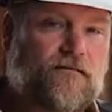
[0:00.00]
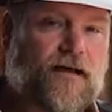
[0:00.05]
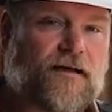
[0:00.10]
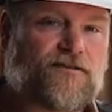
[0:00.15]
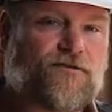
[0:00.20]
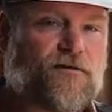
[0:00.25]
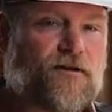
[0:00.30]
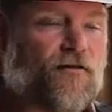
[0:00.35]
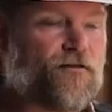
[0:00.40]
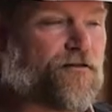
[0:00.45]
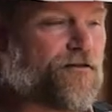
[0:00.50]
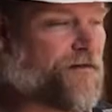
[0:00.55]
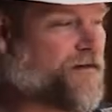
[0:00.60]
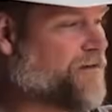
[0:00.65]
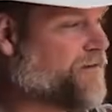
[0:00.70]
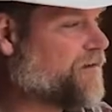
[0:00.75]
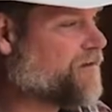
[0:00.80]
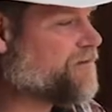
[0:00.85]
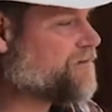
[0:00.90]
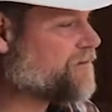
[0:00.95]
Yeah, so another
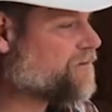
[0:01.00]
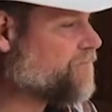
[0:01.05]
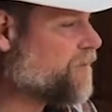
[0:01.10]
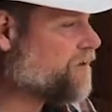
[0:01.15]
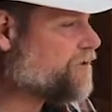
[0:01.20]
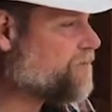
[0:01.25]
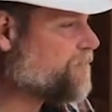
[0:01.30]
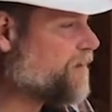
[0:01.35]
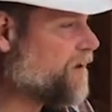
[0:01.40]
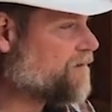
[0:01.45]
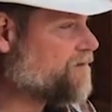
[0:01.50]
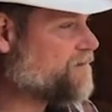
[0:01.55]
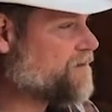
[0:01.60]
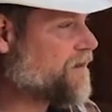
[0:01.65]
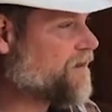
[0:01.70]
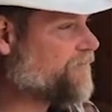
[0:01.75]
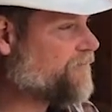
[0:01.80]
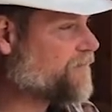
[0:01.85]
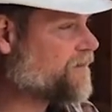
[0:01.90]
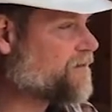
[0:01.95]
thing that's as much about
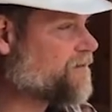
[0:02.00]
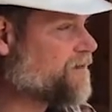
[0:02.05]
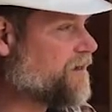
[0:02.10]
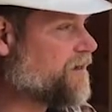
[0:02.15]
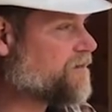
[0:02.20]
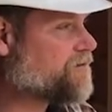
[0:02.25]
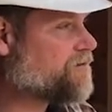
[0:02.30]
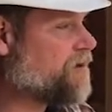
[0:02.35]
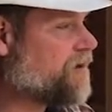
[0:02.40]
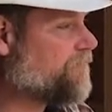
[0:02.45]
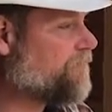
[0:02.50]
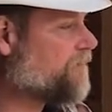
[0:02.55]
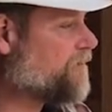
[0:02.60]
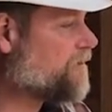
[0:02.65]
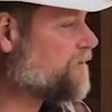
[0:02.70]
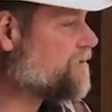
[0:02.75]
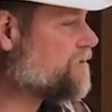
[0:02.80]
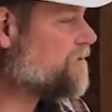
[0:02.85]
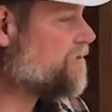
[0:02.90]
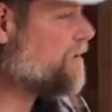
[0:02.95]
safety as guest
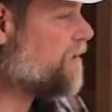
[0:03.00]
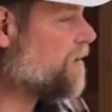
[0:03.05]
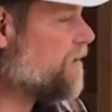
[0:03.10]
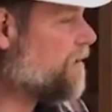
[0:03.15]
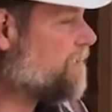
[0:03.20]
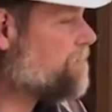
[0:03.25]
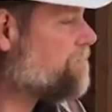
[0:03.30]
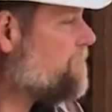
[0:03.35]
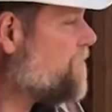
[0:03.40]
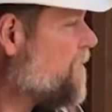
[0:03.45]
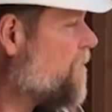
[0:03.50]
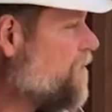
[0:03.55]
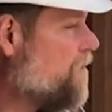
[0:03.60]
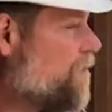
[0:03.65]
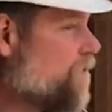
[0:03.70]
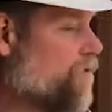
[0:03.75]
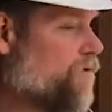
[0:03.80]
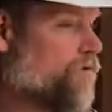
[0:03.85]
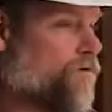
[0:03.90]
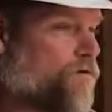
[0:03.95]
comfort is
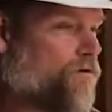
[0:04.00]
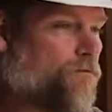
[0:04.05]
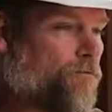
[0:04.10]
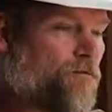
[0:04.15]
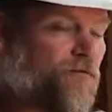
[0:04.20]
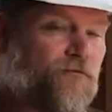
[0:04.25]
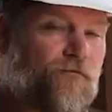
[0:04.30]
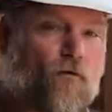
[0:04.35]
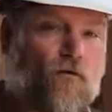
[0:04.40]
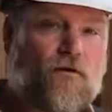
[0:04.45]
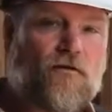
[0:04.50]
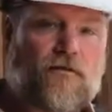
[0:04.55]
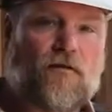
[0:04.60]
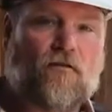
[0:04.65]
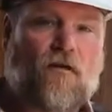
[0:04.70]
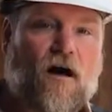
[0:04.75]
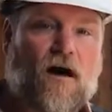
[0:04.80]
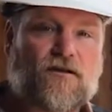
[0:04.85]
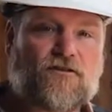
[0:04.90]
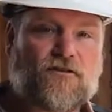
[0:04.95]
before the
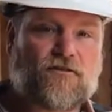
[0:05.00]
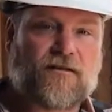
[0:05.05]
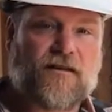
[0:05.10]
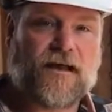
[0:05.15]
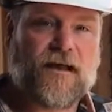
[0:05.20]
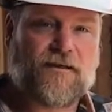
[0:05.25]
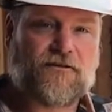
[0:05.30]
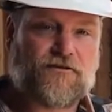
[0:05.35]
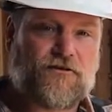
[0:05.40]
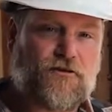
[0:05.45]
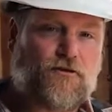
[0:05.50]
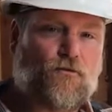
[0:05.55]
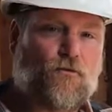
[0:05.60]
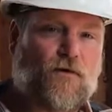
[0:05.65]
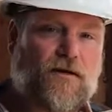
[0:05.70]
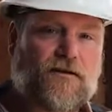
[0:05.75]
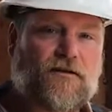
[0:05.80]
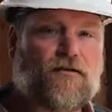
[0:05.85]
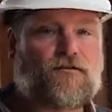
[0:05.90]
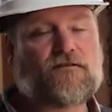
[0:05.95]
lodge only had 2
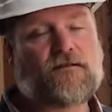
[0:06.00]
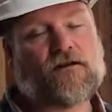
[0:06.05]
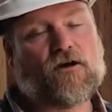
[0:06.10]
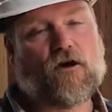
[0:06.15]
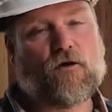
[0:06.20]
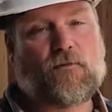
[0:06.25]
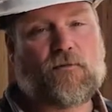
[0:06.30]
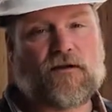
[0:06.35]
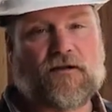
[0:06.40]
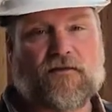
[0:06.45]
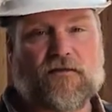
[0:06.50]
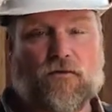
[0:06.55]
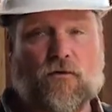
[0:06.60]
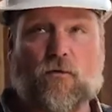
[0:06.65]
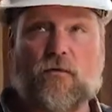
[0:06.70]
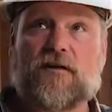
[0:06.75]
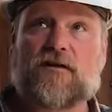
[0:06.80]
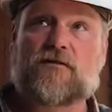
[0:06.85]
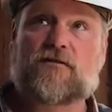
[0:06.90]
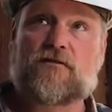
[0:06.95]
windows that opened, and there were
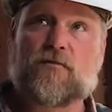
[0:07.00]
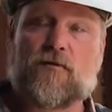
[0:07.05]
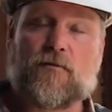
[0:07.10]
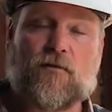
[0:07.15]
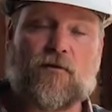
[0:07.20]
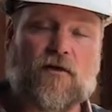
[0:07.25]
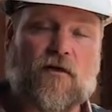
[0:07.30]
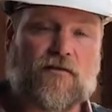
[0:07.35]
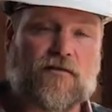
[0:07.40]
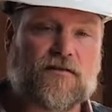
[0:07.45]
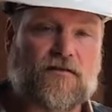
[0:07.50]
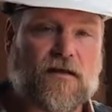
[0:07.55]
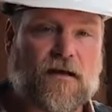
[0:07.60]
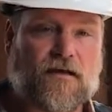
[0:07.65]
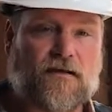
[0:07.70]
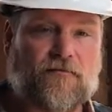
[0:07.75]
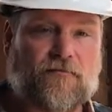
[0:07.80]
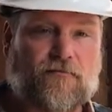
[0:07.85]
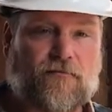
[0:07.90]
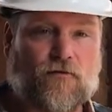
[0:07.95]
windows that we put on the
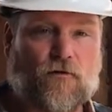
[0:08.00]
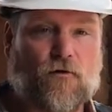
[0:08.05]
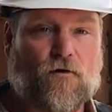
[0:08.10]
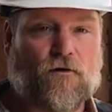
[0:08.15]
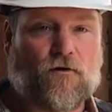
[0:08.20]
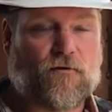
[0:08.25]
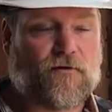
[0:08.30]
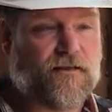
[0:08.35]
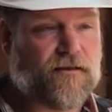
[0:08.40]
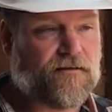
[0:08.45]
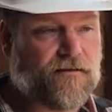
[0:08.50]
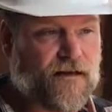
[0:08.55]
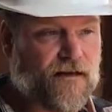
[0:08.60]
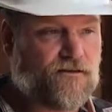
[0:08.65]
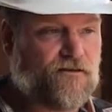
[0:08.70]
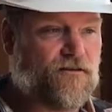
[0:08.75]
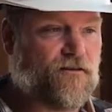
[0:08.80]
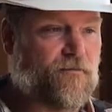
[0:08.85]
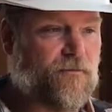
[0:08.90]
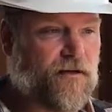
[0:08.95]
2nd floor with the
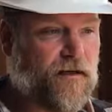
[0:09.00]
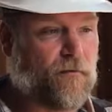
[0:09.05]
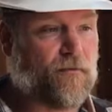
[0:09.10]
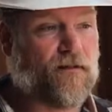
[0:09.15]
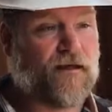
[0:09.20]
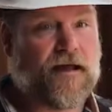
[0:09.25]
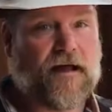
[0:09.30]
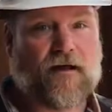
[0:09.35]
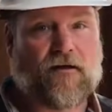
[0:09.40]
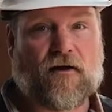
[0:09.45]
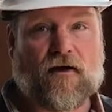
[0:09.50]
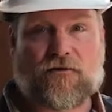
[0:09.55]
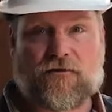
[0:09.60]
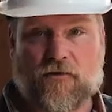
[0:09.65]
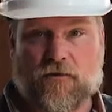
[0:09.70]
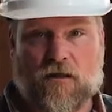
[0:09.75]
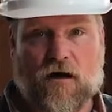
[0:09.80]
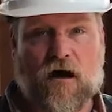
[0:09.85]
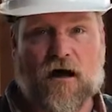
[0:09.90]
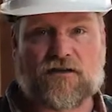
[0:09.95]
intention of being able to air out
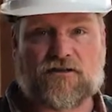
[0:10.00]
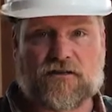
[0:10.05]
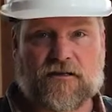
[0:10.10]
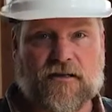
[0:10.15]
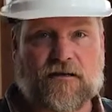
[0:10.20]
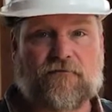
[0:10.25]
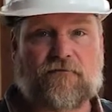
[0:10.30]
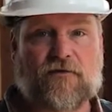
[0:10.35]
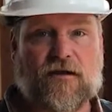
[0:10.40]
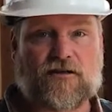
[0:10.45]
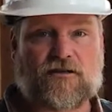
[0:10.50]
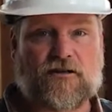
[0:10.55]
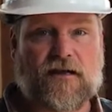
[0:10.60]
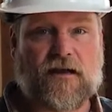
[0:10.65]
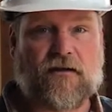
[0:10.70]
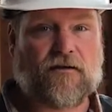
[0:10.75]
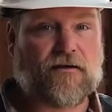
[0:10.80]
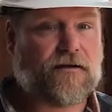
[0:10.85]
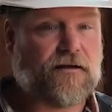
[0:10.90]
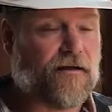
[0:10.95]
the lodge and get fresh
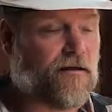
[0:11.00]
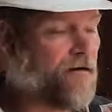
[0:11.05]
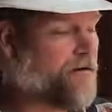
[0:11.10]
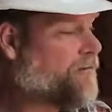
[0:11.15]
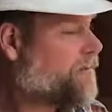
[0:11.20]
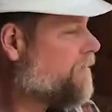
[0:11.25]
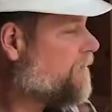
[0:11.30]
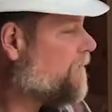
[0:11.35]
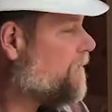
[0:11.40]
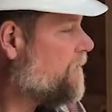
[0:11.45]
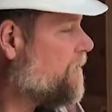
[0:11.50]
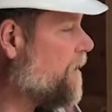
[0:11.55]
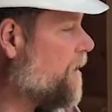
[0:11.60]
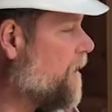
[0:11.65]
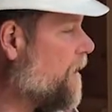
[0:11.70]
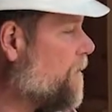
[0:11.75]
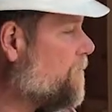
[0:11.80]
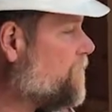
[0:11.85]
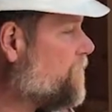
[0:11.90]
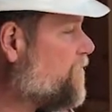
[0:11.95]
air in
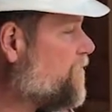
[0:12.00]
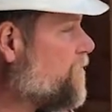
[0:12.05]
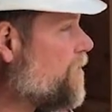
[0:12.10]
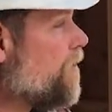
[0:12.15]
here.